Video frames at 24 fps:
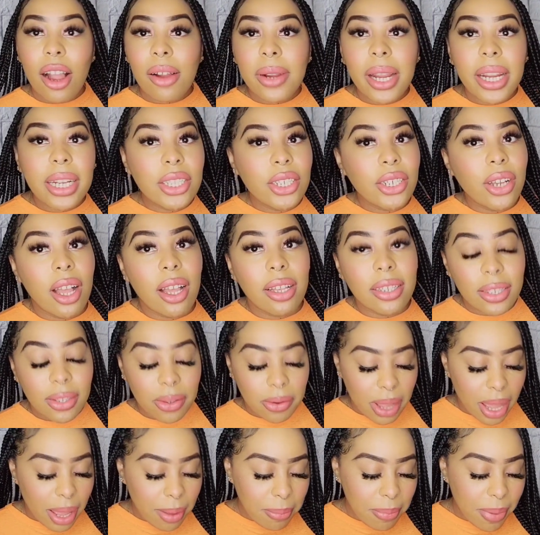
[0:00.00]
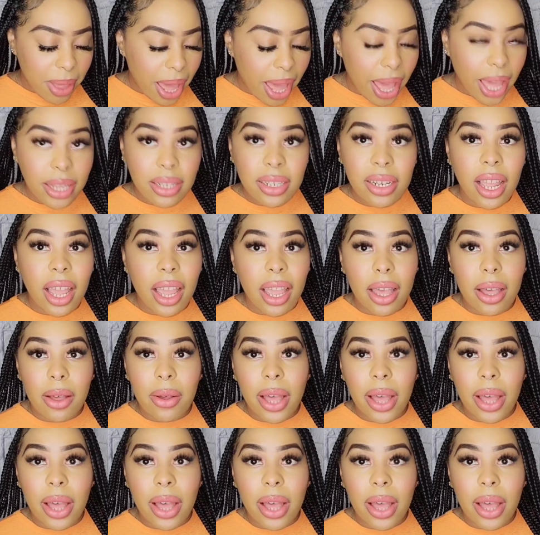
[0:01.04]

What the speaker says: right, y'all, so I'm back now.